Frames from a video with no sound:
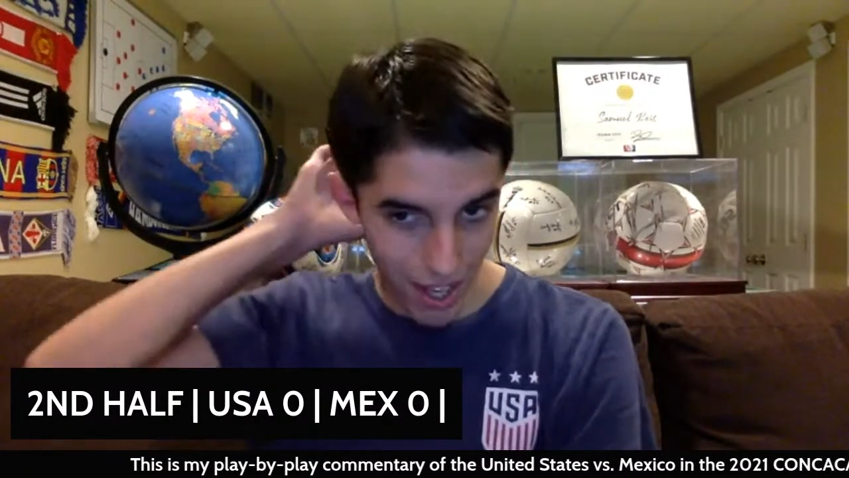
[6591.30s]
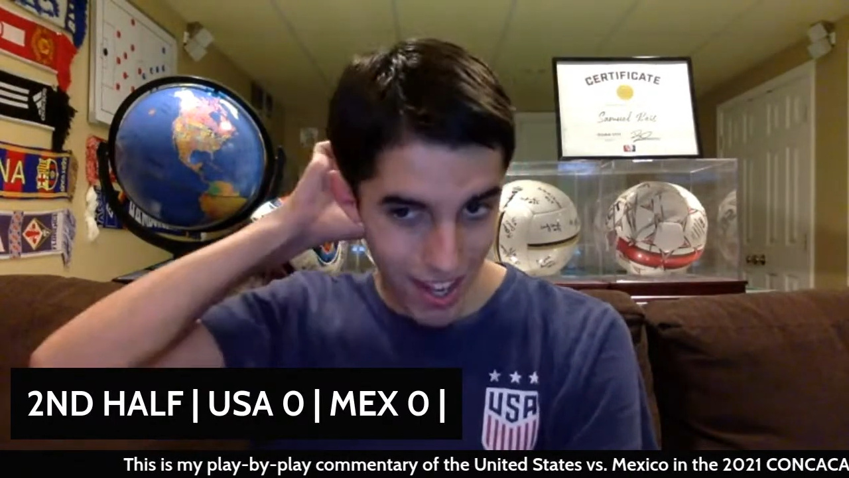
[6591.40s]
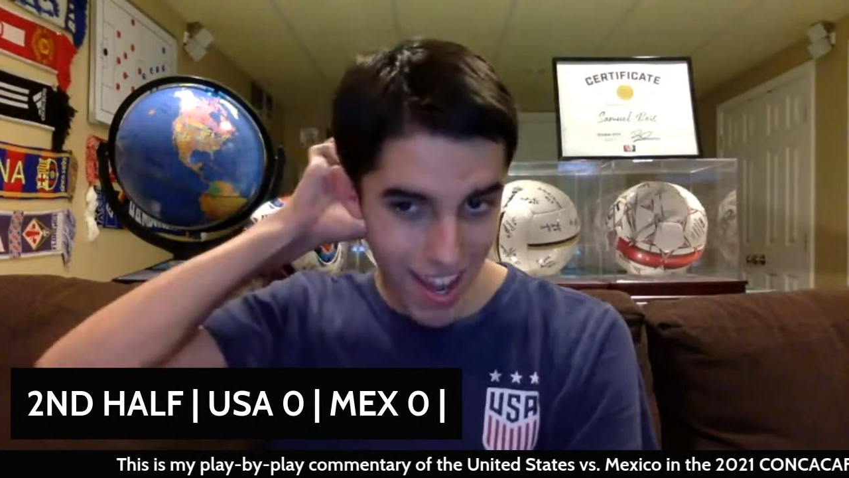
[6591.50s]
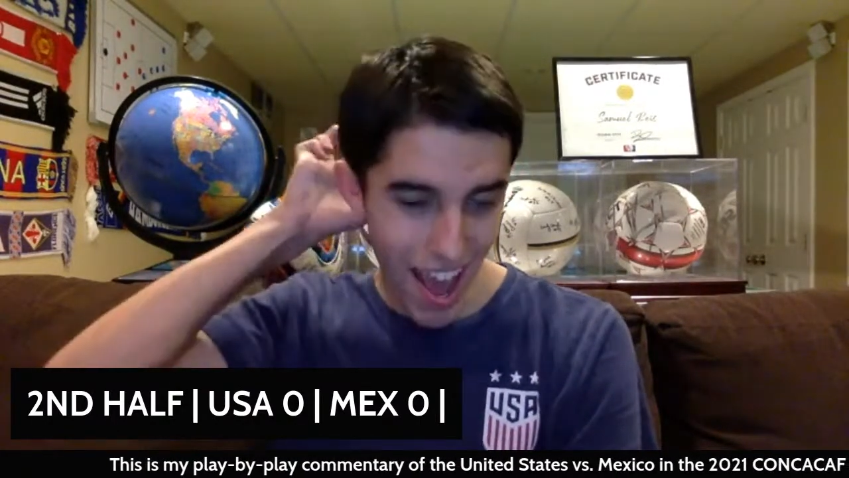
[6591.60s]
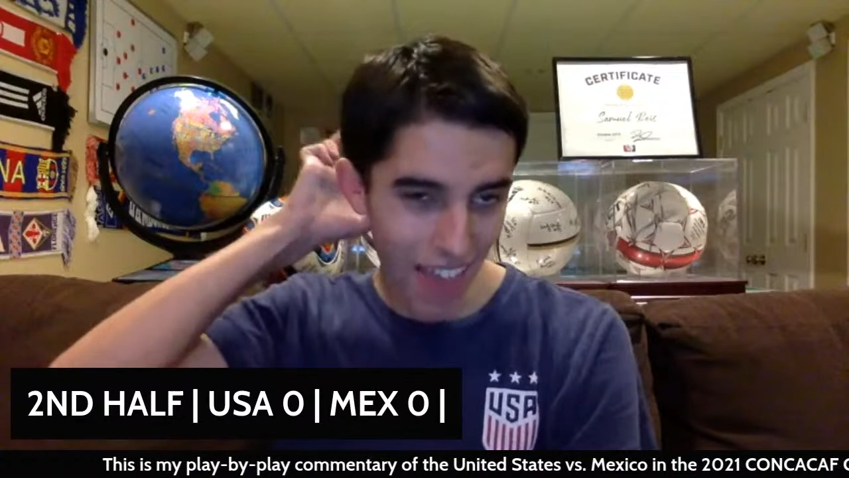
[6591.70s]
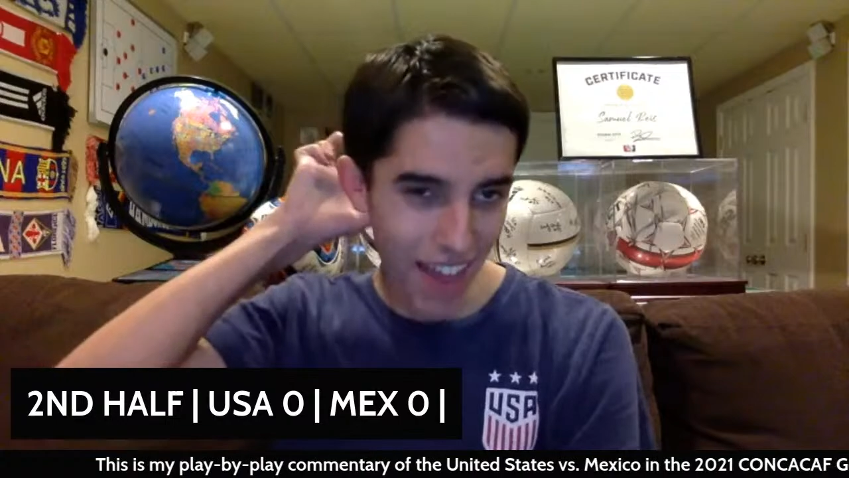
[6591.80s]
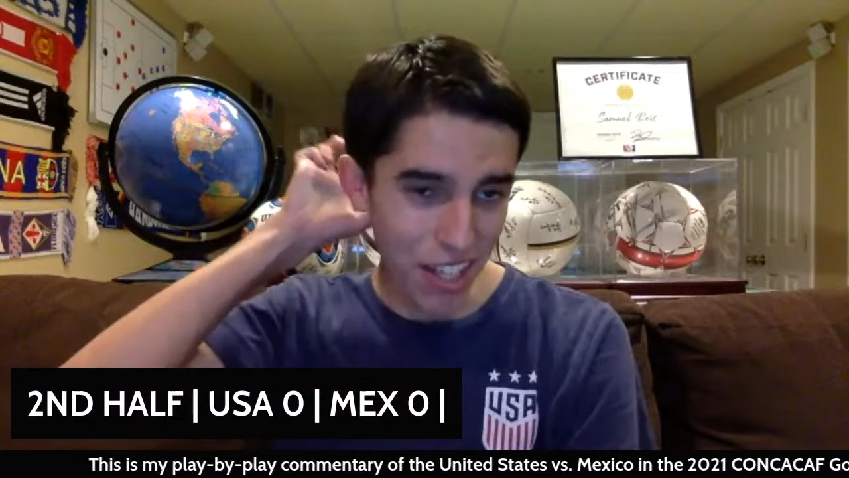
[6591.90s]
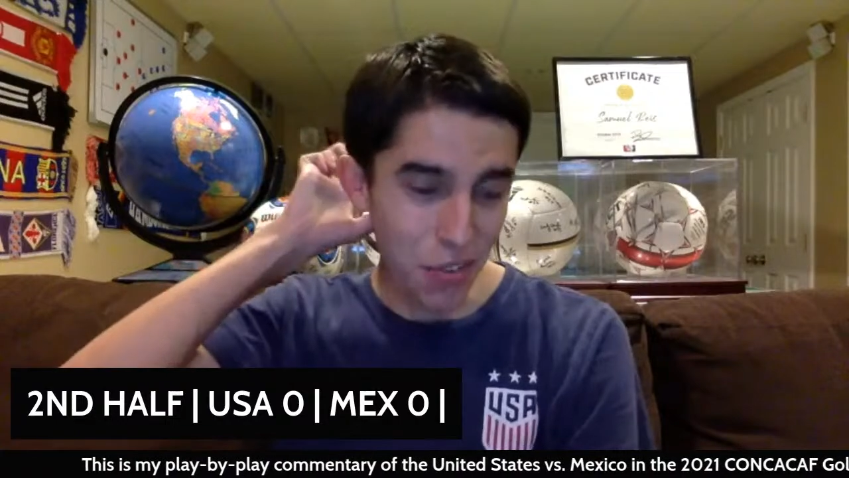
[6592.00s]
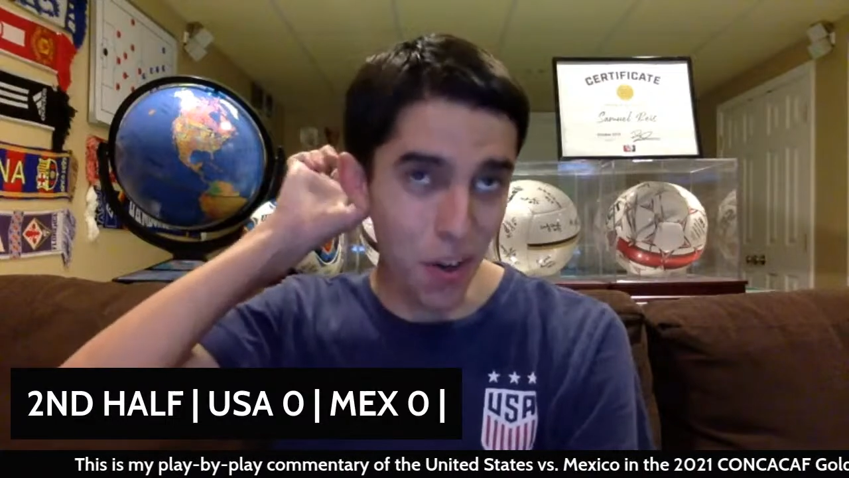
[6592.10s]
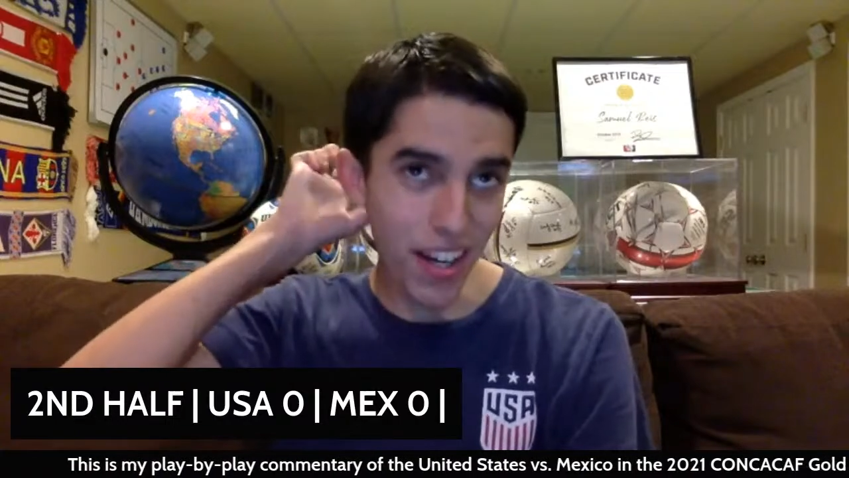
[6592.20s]
Yeah,
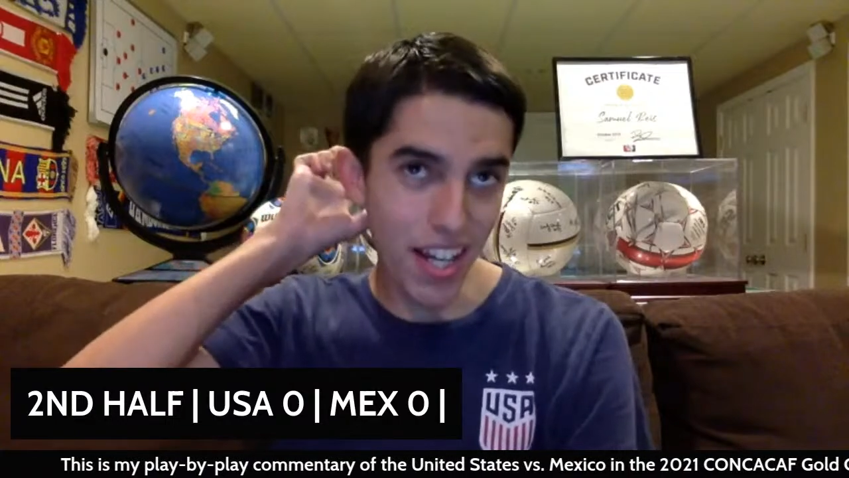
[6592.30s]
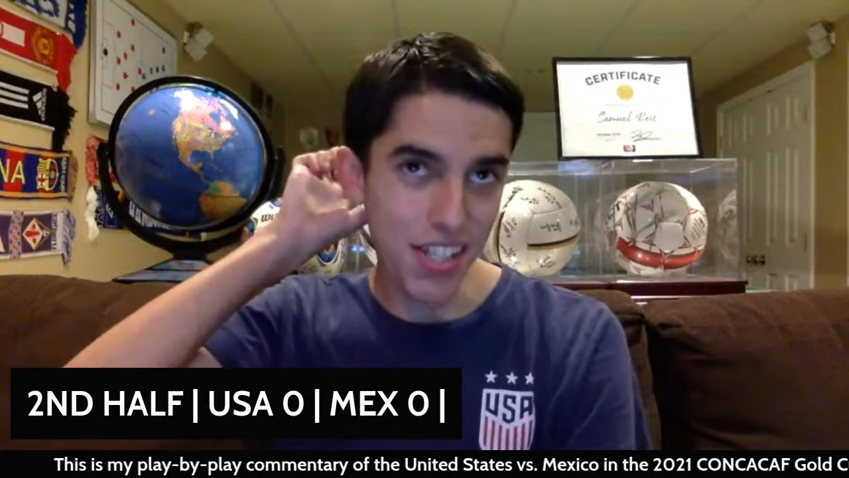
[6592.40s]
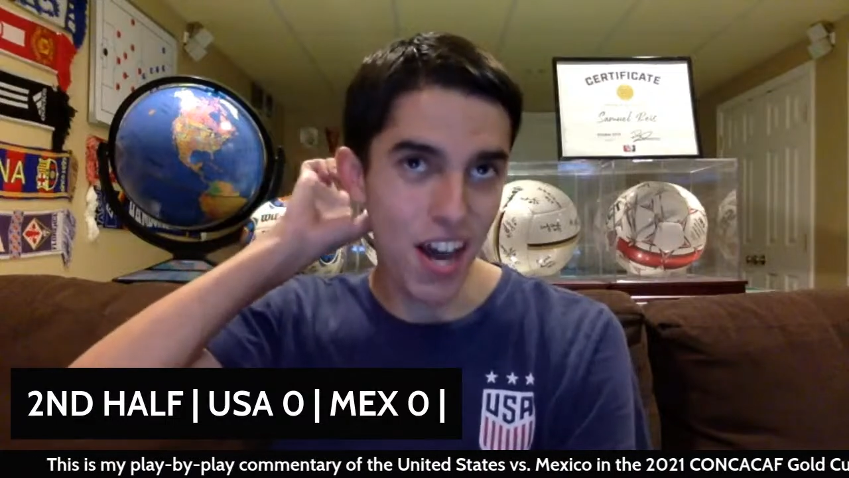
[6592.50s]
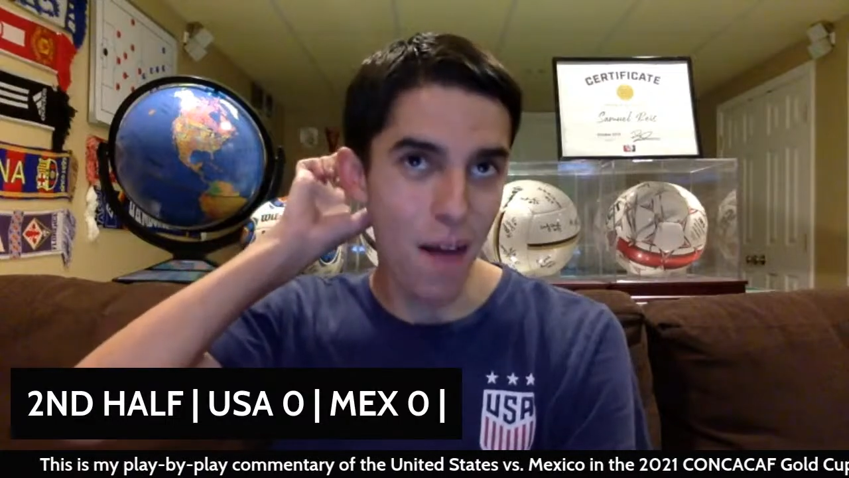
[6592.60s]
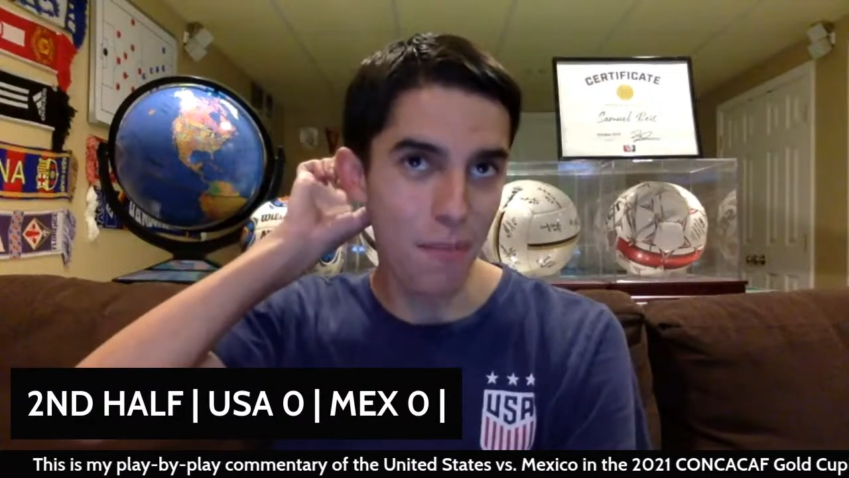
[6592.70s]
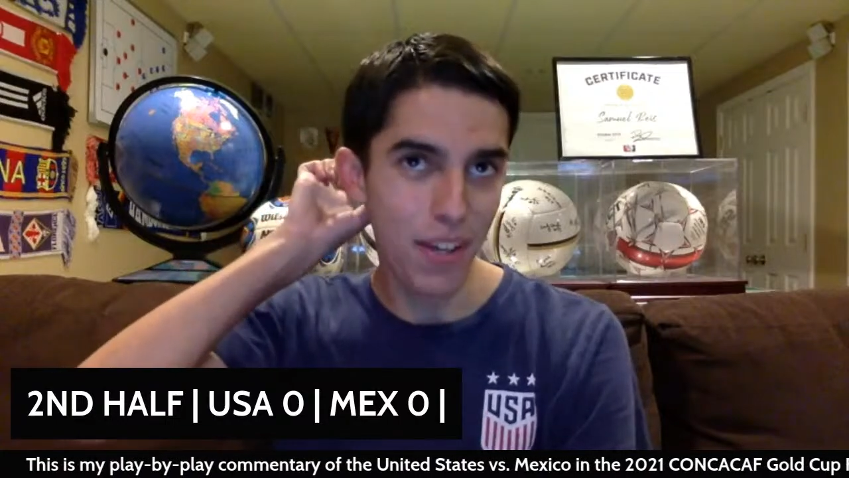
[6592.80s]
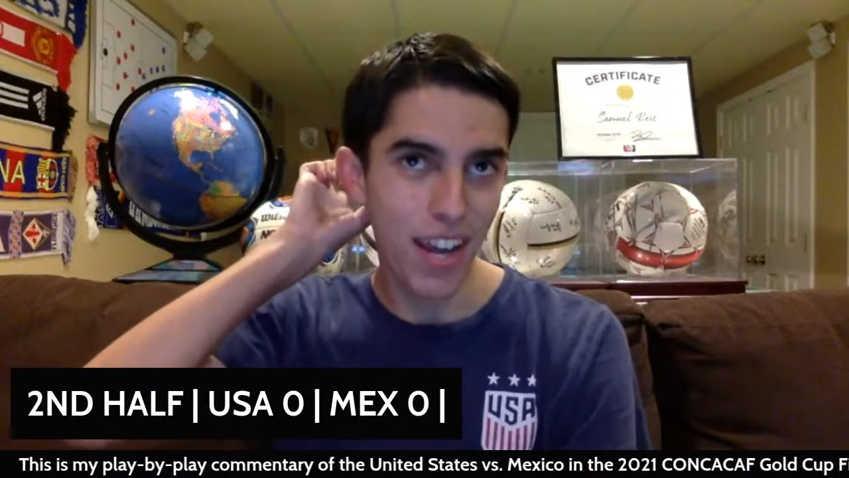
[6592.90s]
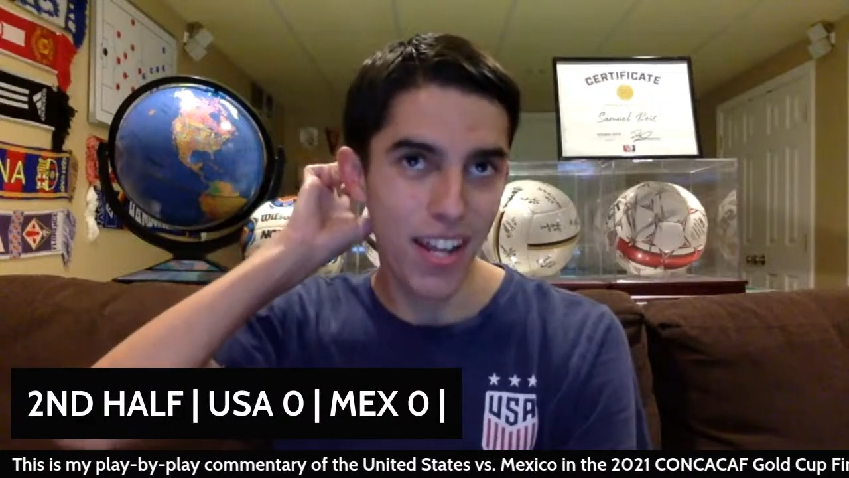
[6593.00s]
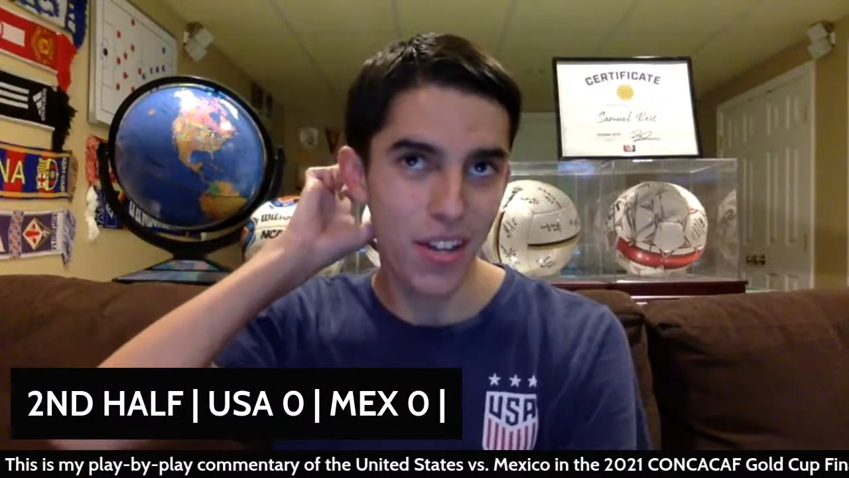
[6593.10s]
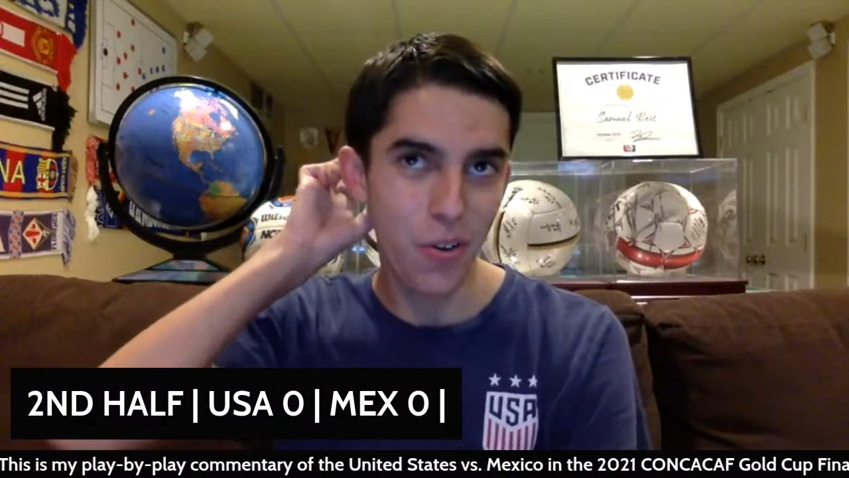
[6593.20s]
that's where it gets
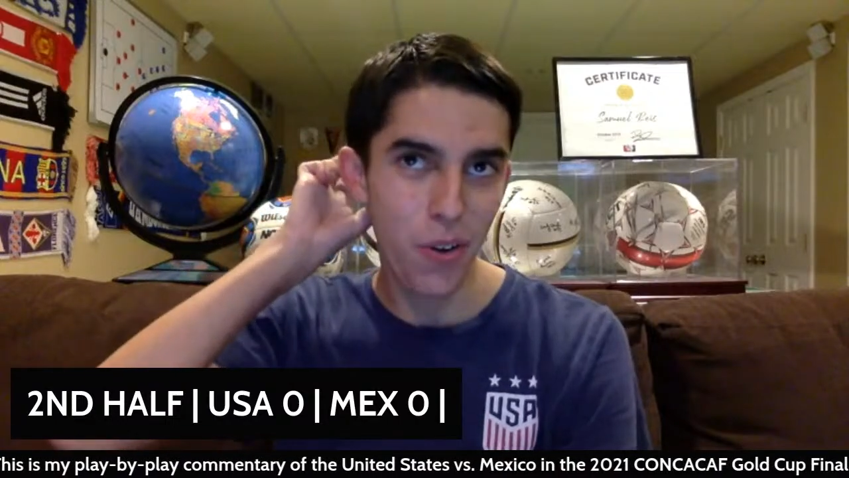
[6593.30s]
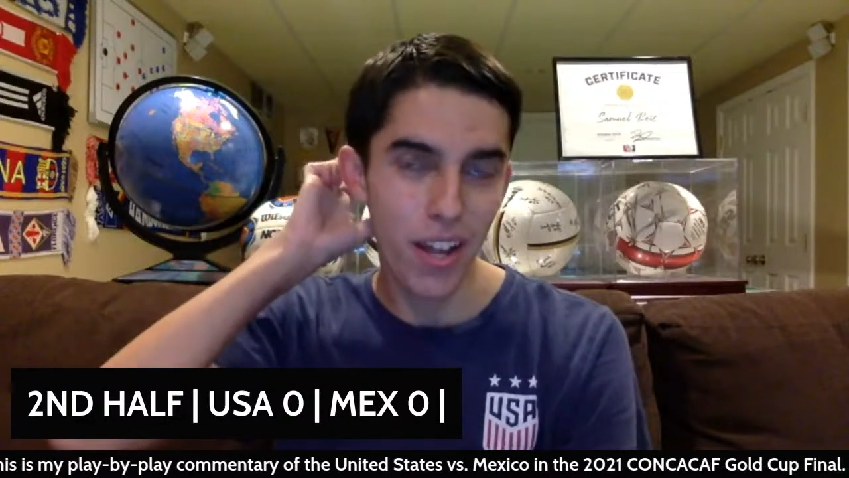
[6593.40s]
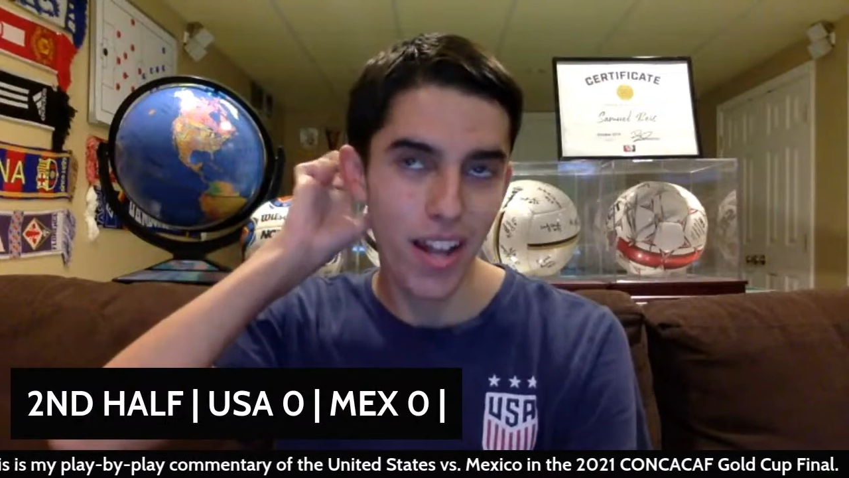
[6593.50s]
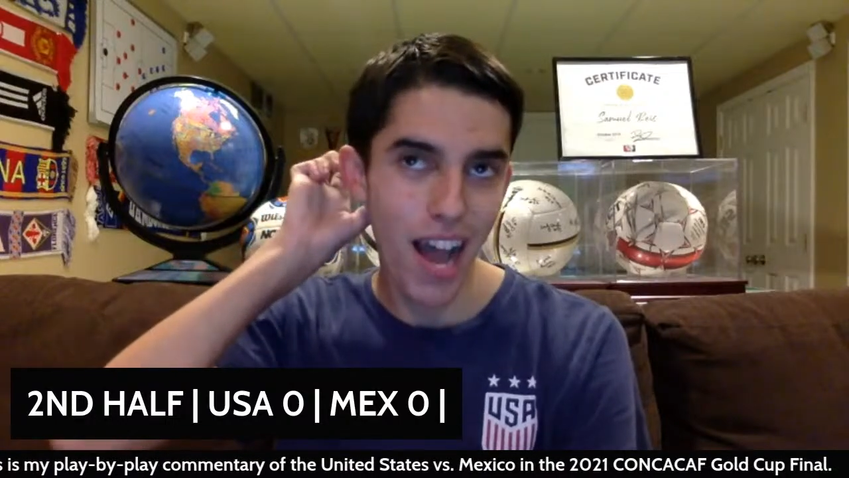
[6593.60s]
complicated, Quinn.